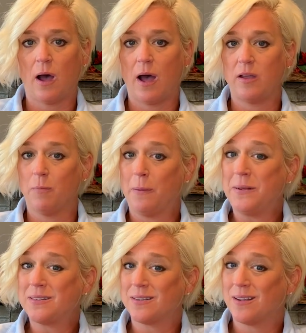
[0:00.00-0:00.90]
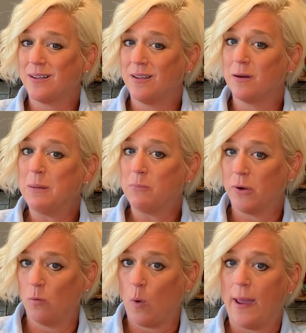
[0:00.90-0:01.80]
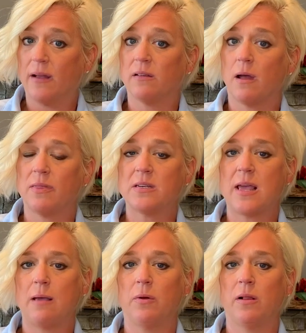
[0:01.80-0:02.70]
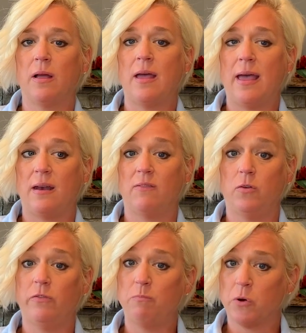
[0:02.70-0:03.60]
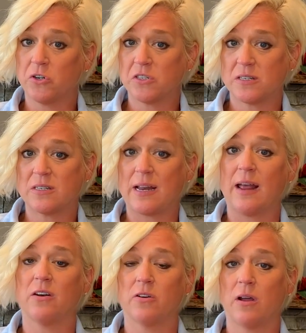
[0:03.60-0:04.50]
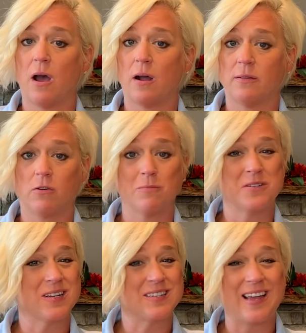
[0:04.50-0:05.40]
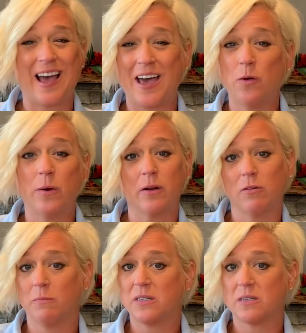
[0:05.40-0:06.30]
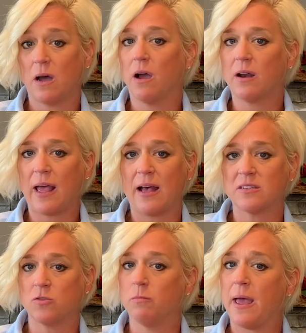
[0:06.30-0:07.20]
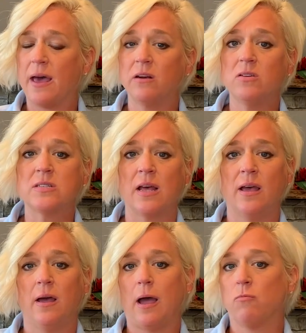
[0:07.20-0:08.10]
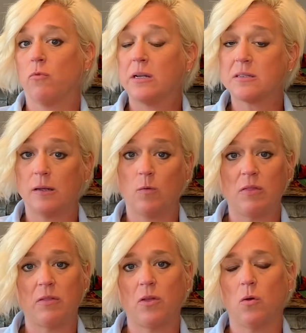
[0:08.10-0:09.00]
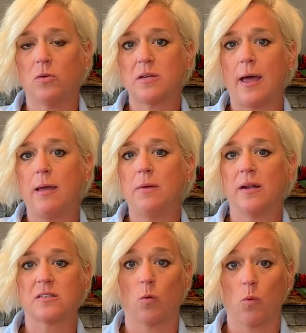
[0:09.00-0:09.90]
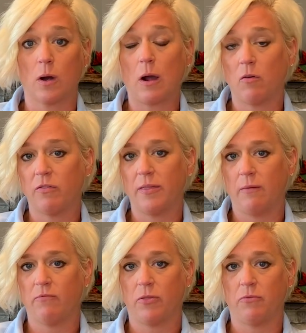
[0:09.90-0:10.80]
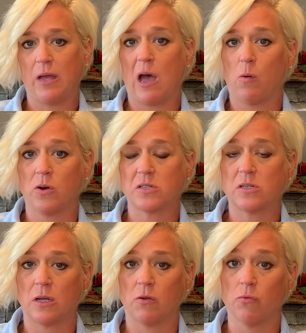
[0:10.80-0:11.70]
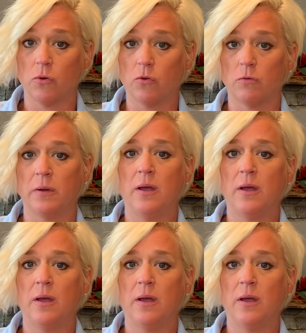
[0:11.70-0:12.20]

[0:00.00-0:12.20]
your puppy's going to be pretty wild on the table. And if you've purchased a standard dog, the groomer's going to say, I don't want to groom this dog. It has no manners. I'm wrestling with it the whole time, and it's a workout for them for 3 hours to groom